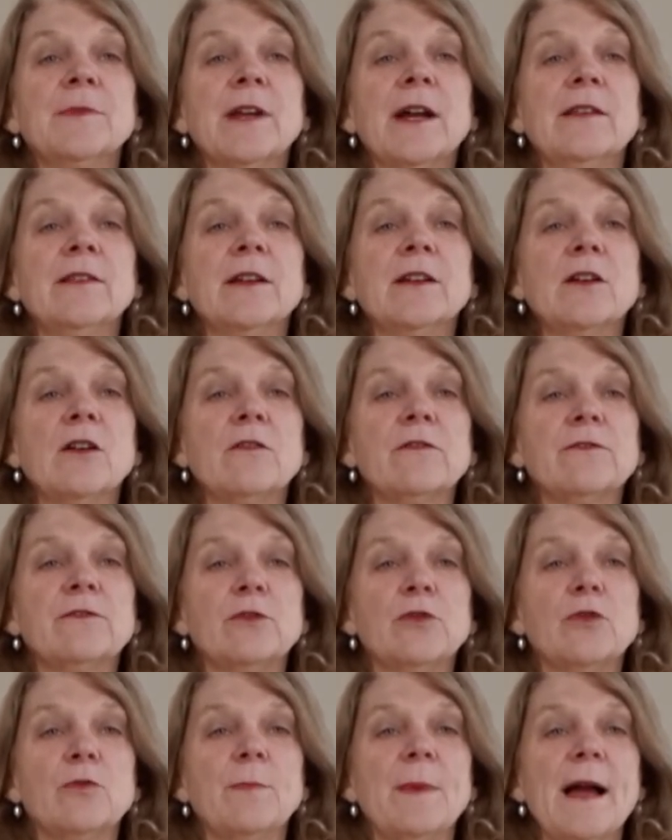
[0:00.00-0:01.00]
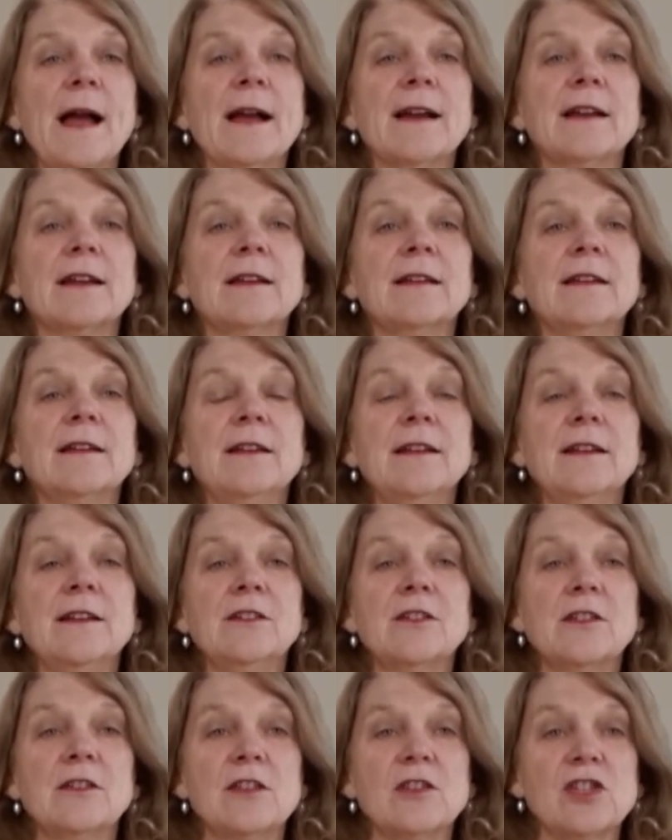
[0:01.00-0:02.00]
and then I'll fall back
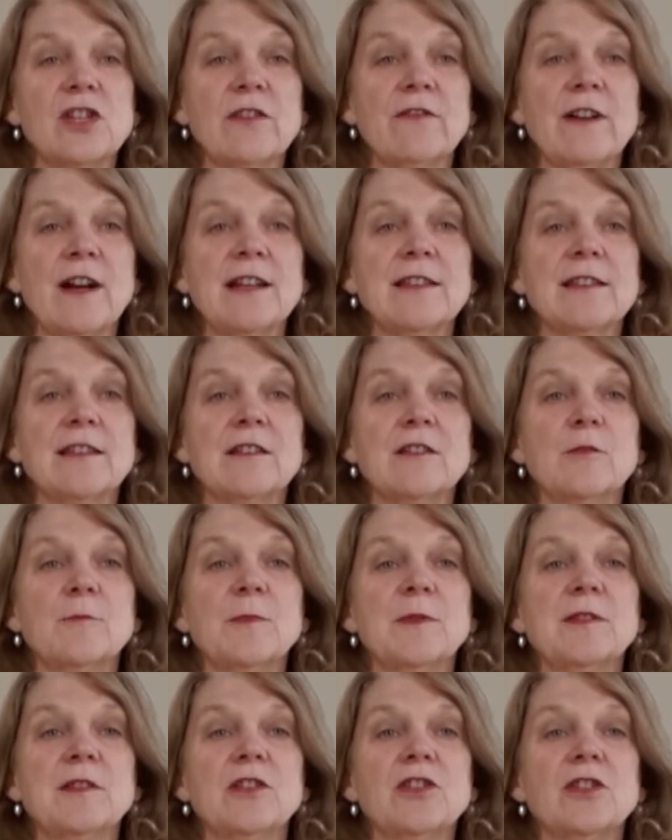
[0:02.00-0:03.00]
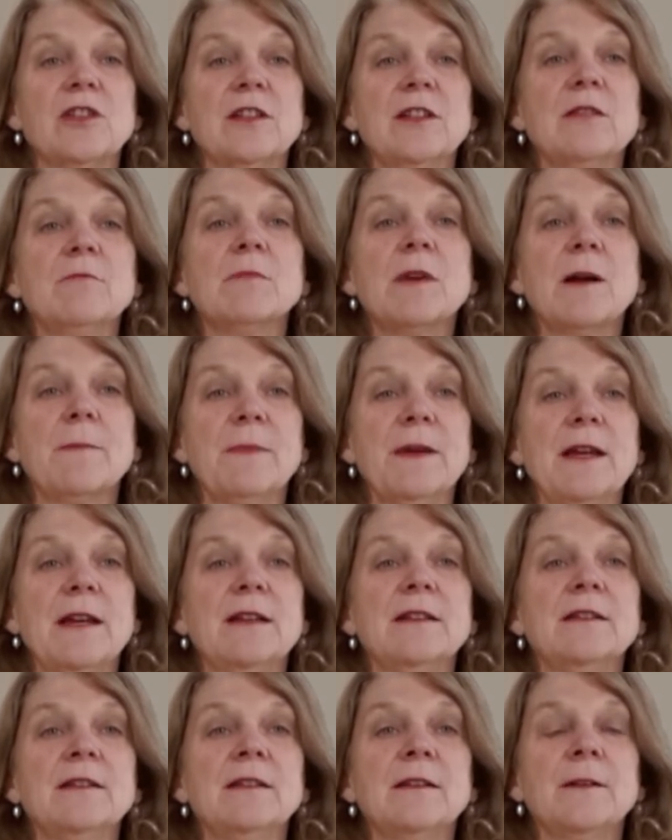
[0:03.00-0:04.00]
into the Shavasana position in my
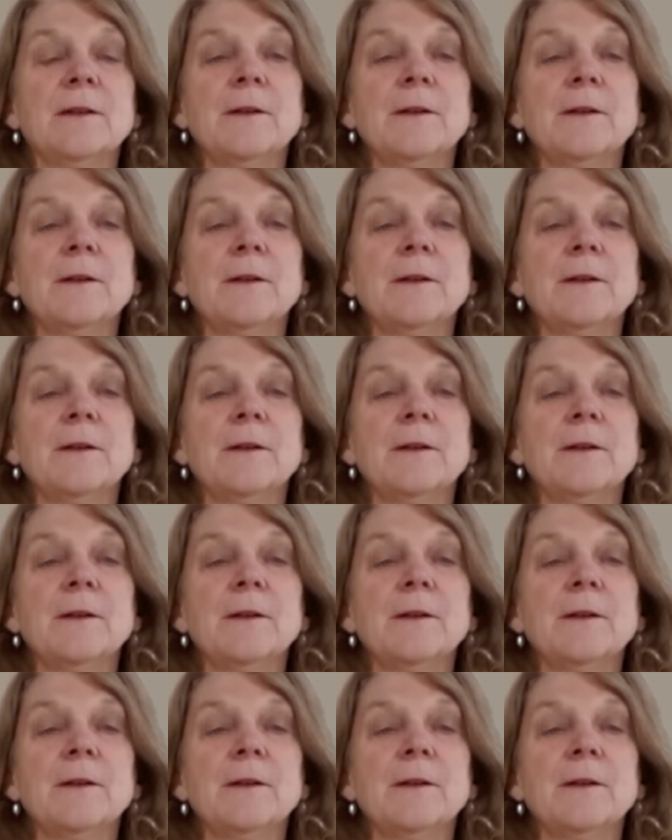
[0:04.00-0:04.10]
bed